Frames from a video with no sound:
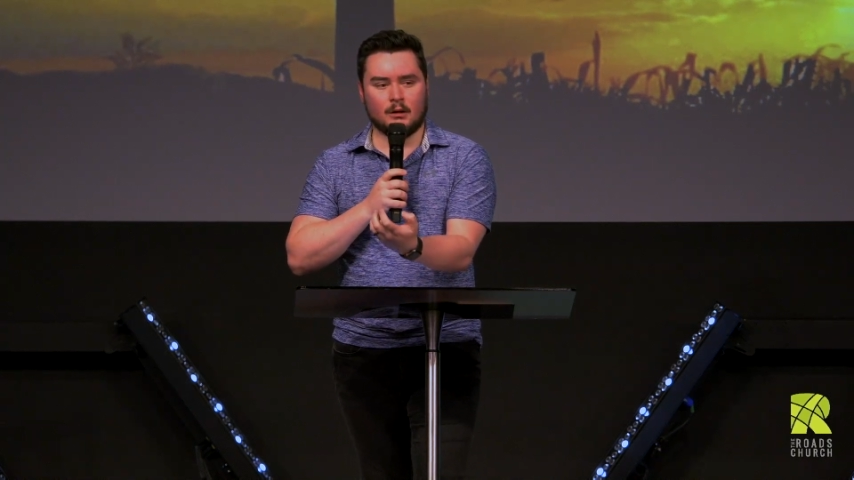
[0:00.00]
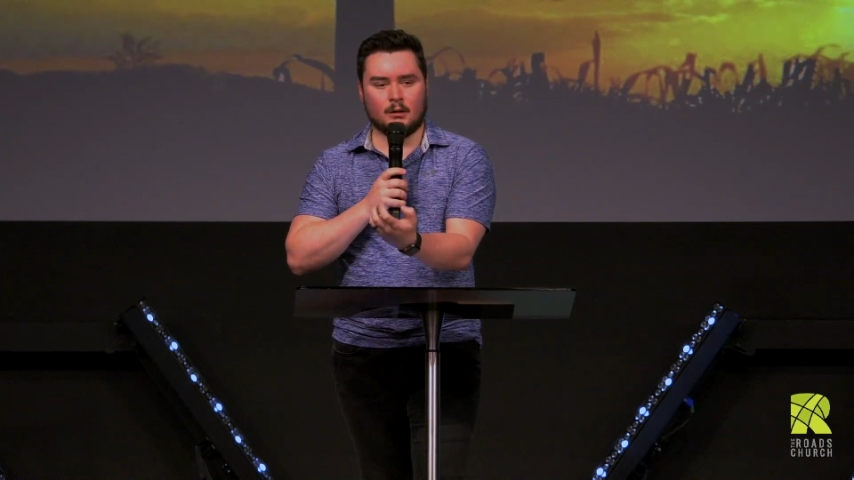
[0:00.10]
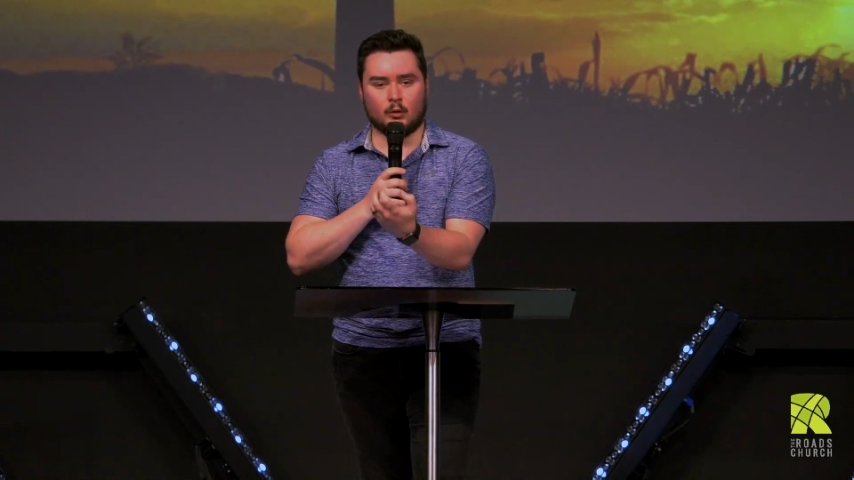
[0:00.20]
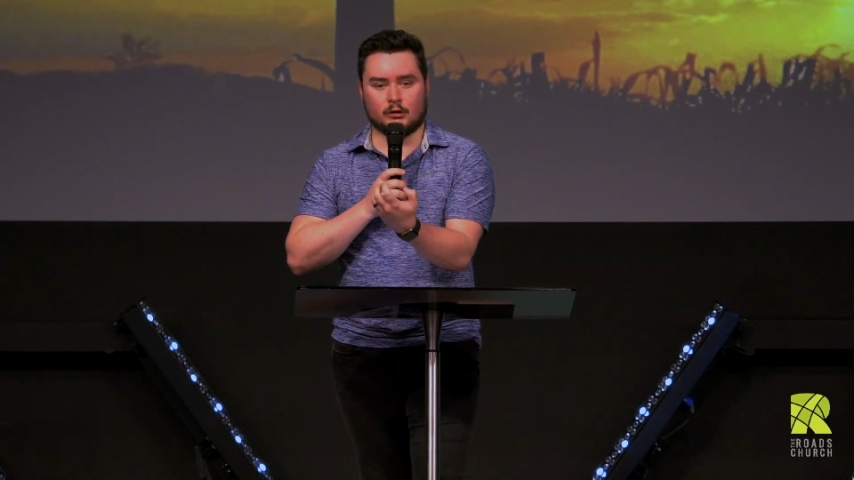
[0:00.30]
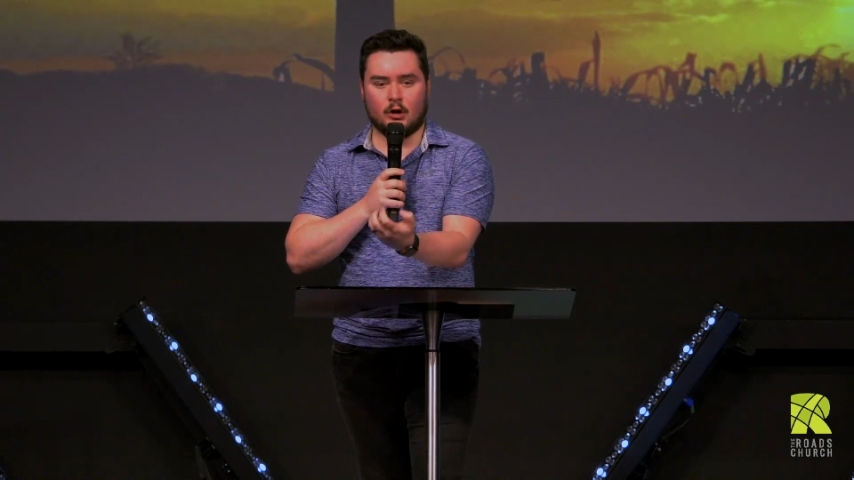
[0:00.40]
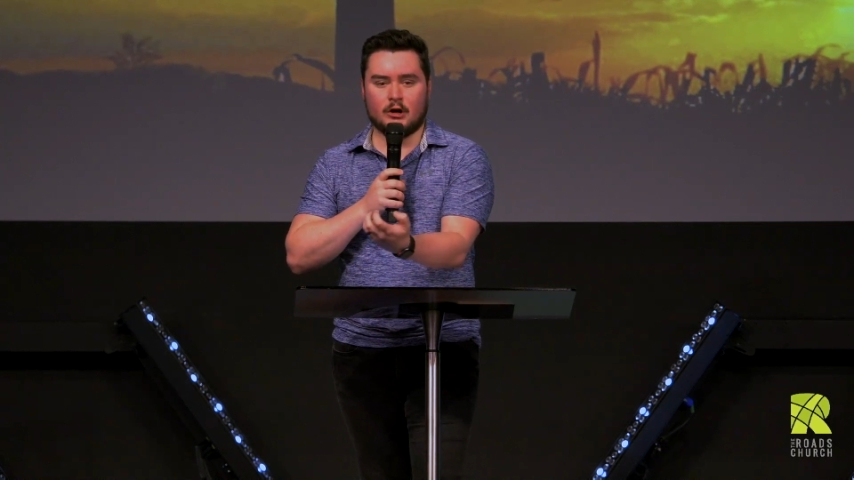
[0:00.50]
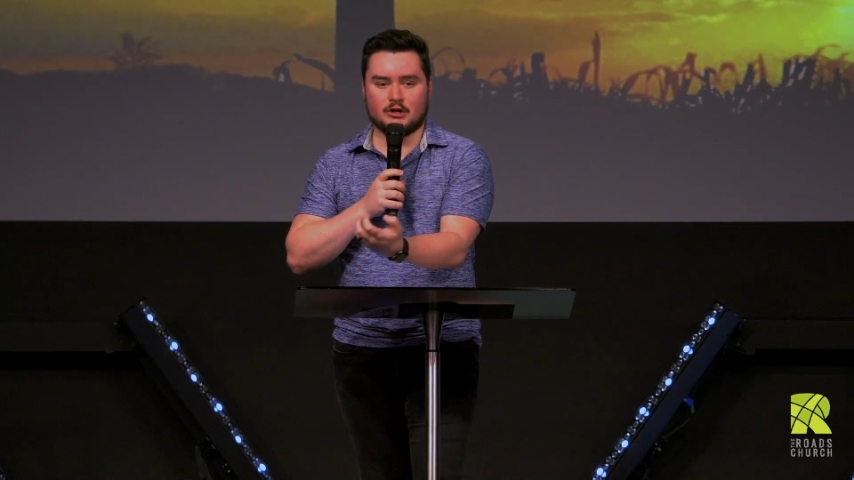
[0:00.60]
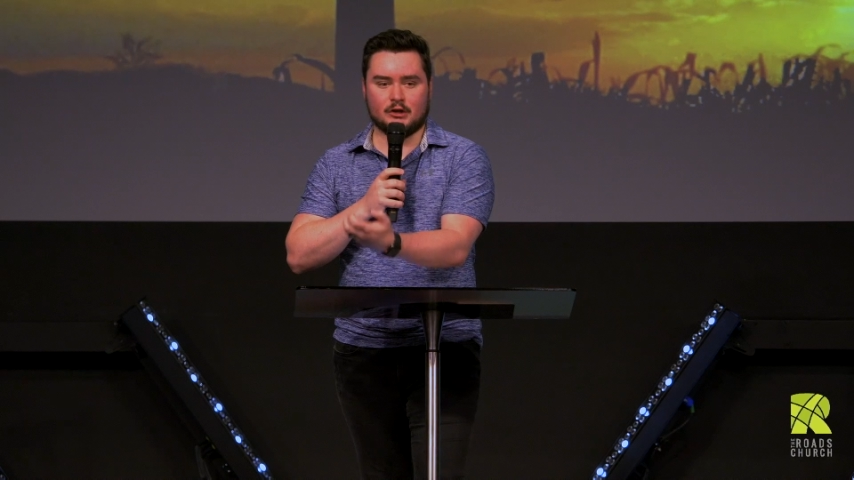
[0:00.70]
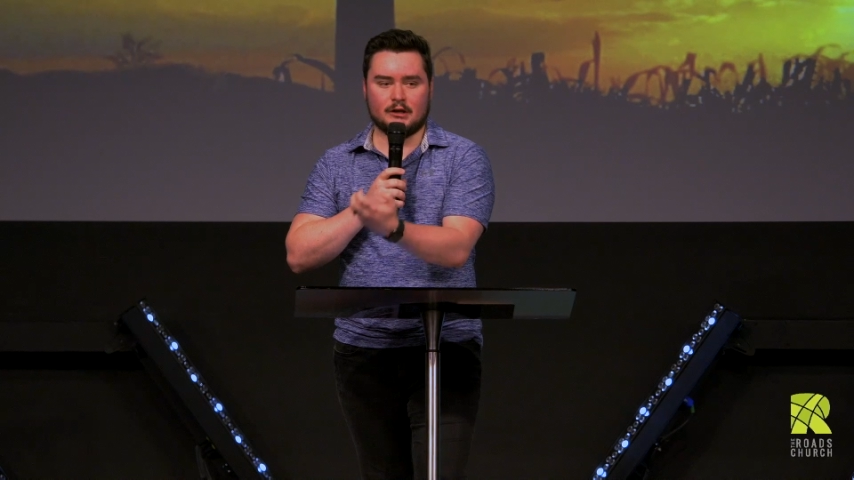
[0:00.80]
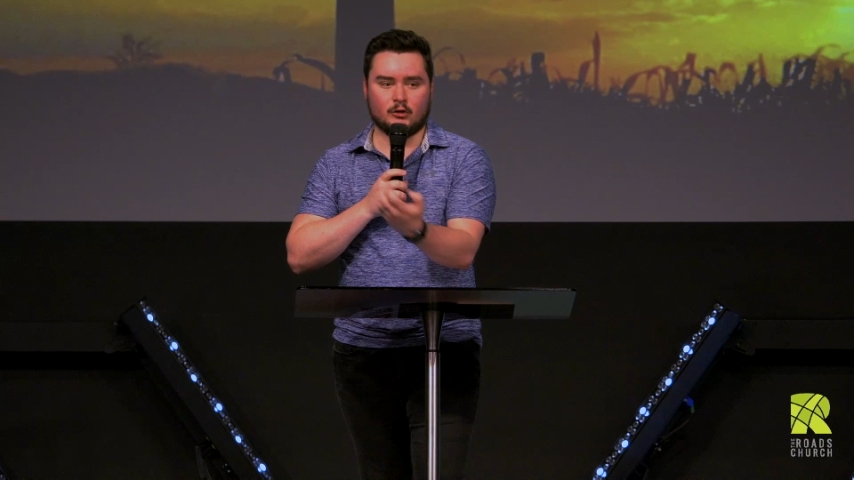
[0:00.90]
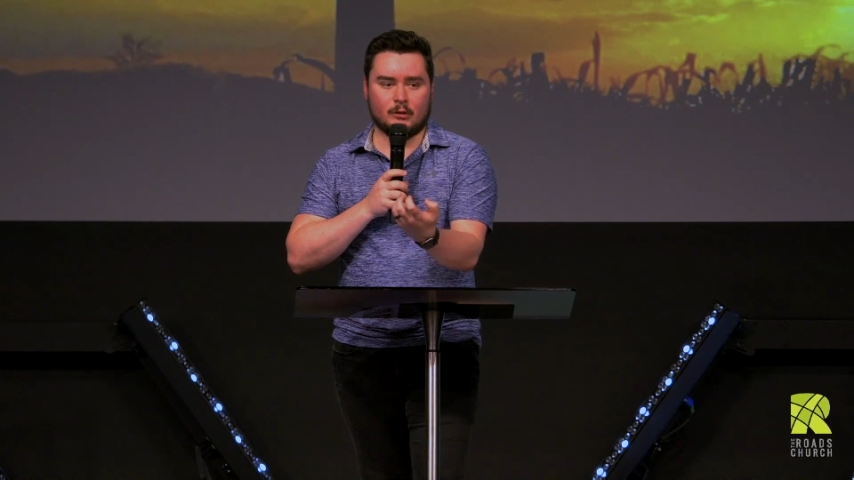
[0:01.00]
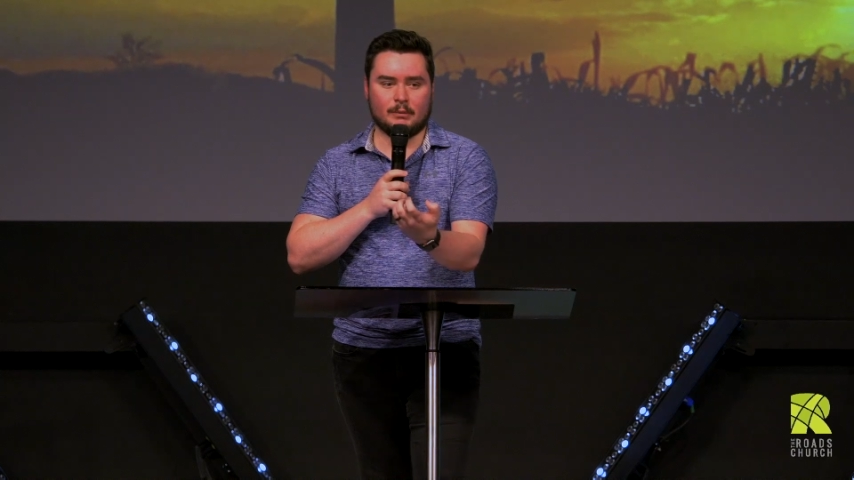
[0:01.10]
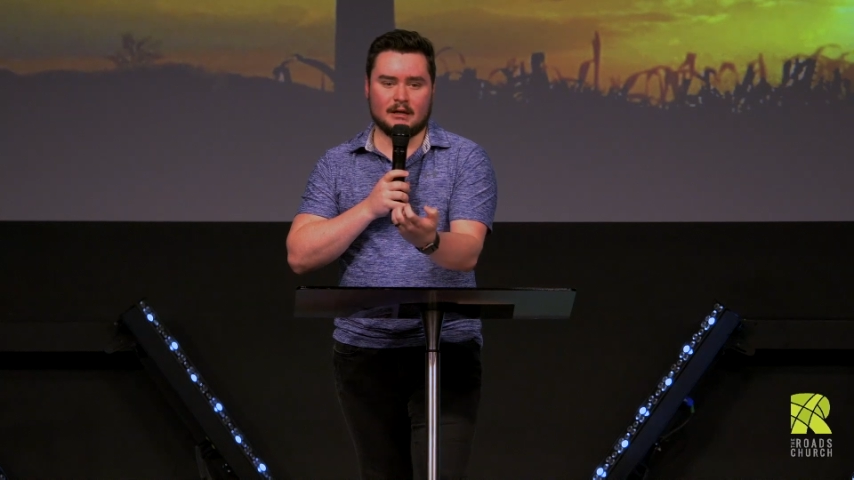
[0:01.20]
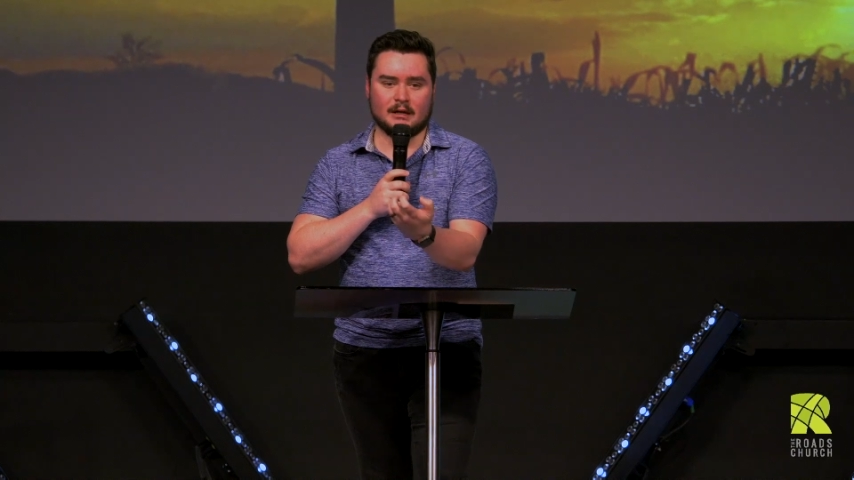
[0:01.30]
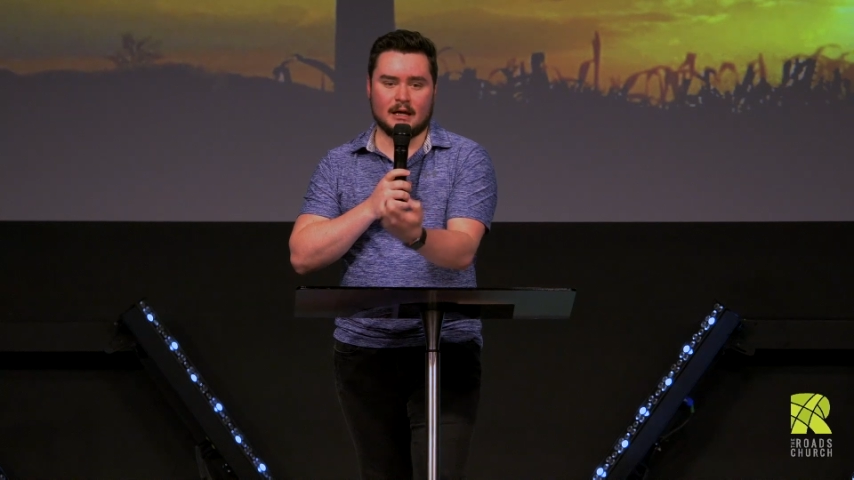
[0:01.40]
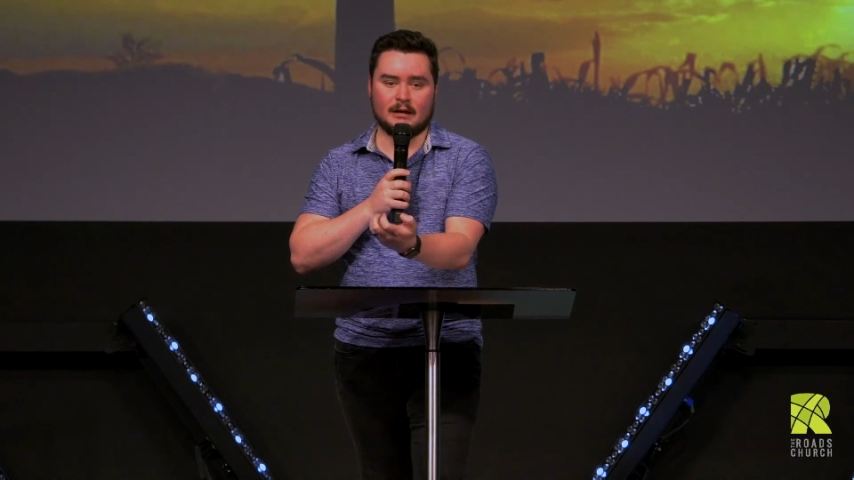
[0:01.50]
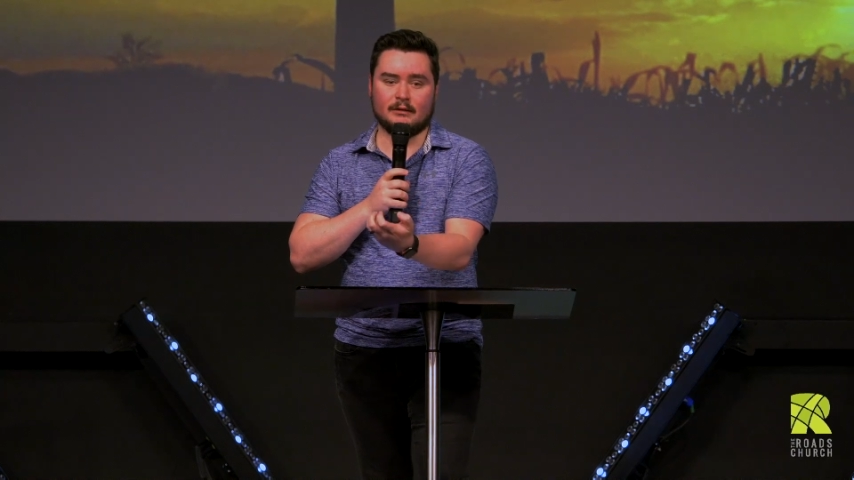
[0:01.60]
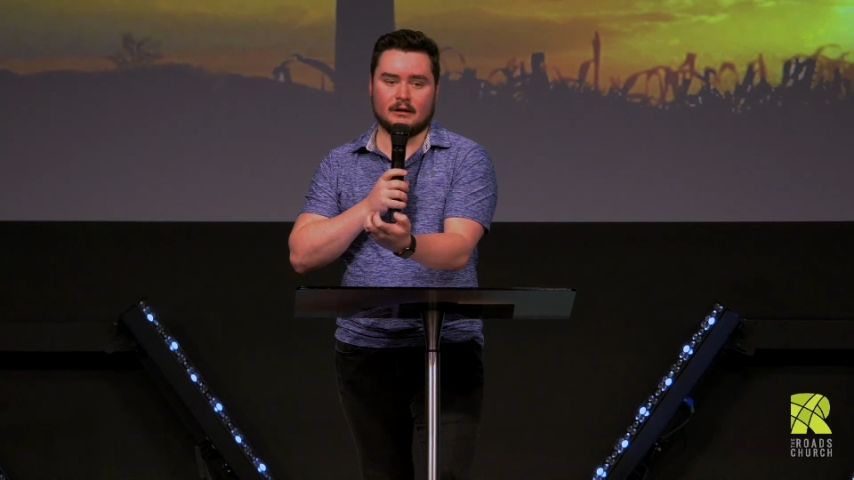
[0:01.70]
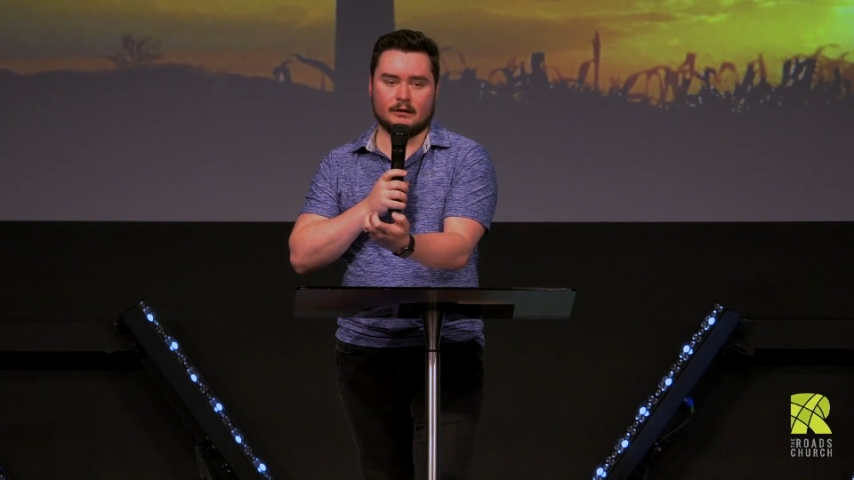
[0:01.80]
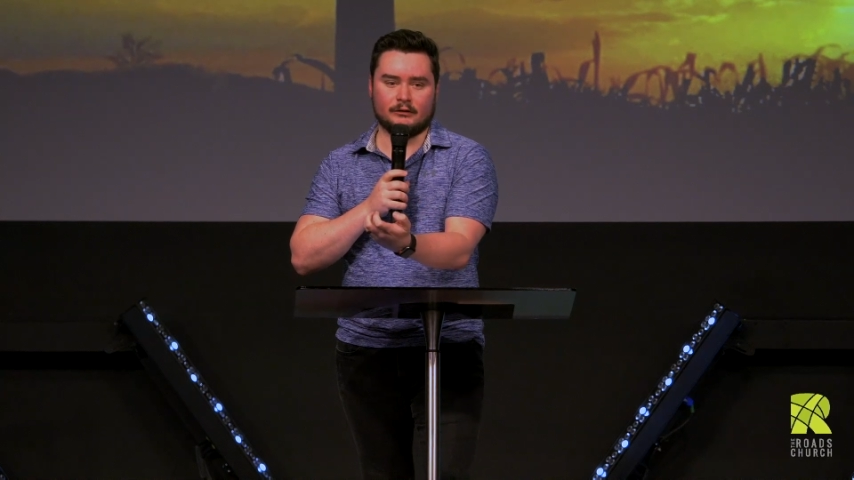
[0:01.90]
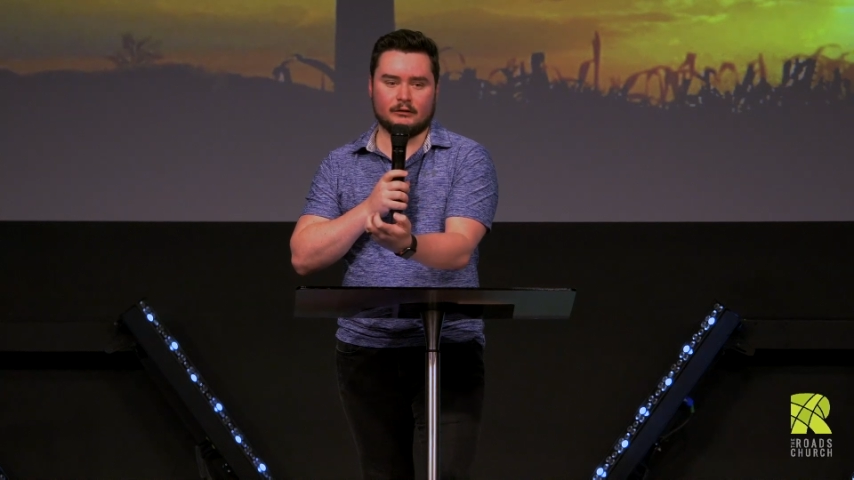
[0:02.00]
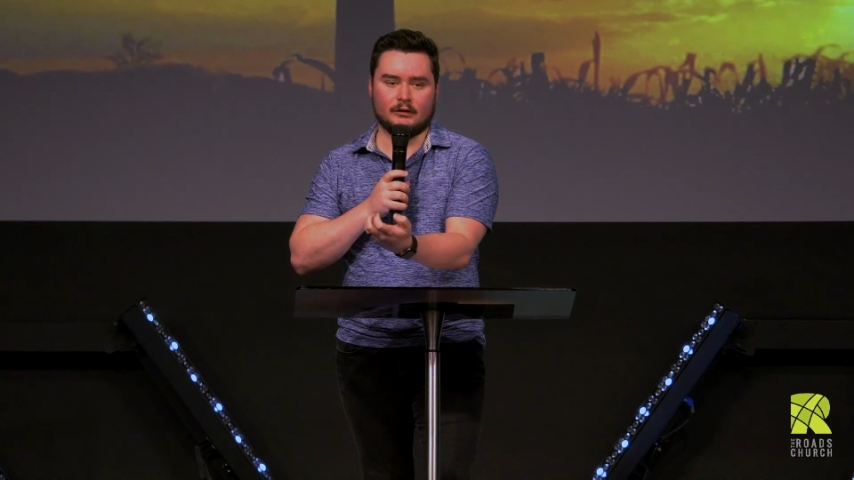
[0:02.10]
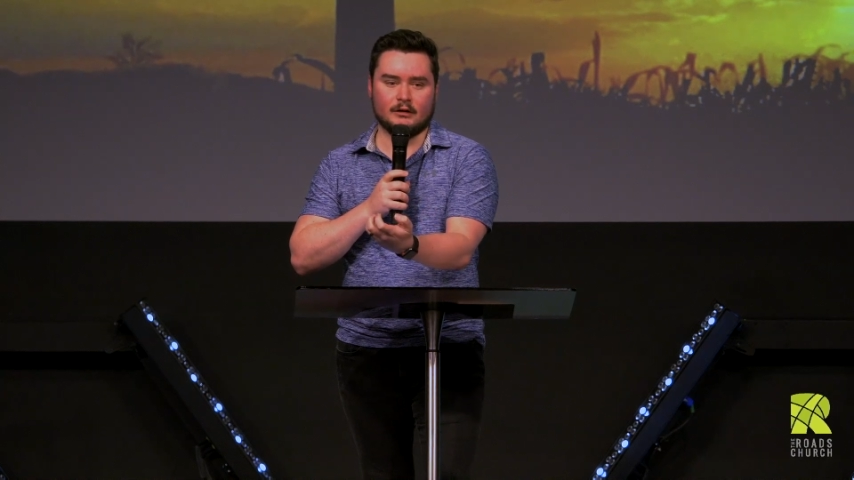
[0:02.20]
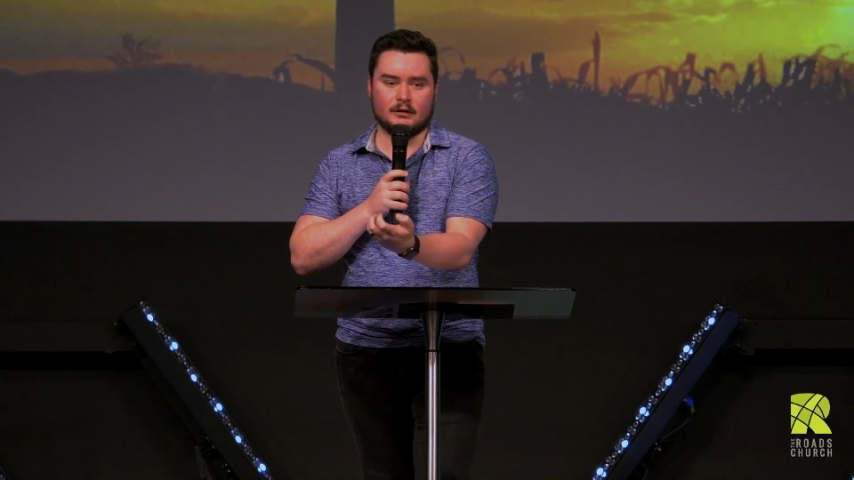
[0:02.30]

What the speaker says: were largely European atheists,